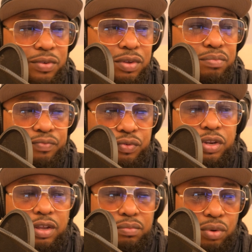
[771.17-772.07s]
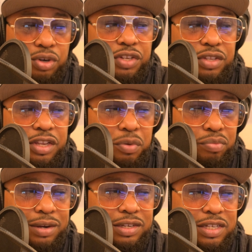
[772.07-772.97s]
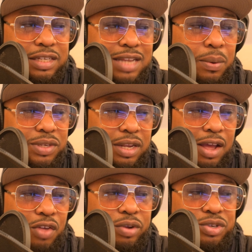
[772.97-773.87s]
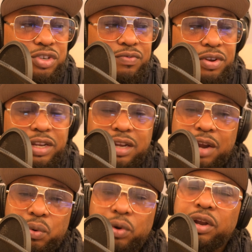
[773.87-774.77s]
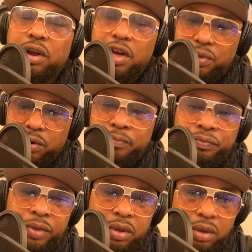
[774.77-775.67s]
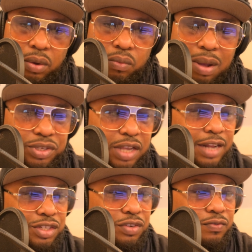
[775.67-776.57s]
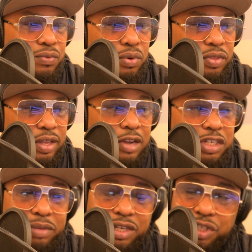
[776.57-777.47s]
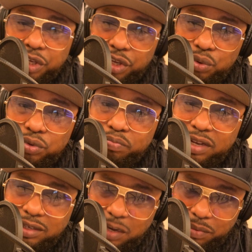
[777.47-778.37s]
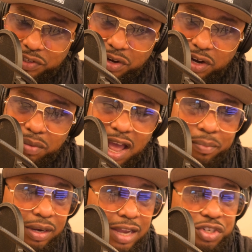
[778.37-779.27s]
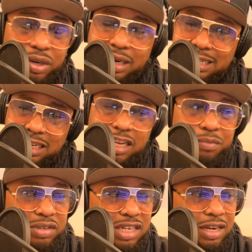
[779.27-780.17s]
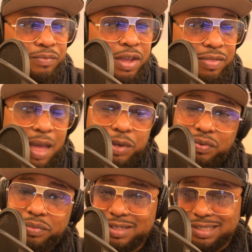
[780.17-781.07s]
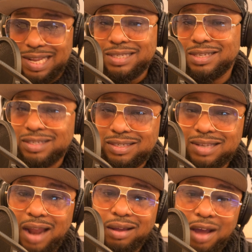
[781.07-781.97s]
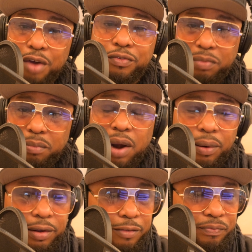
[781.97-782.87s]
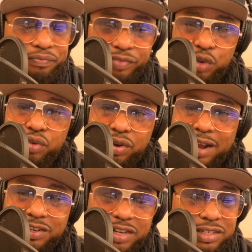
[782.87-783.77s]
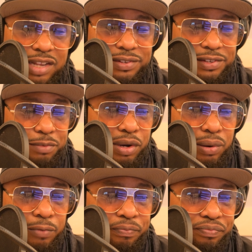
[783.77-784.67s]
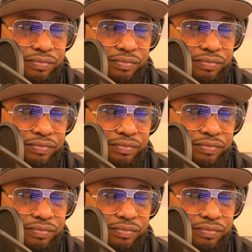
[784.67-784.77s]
For the for the abortion thing and the pregnancies, that was at health research funding dot org. There are other websites for the L G B T Q being ten percent of the population, less than ten percent. That was from the census dot gov from America, United States Census Bureau.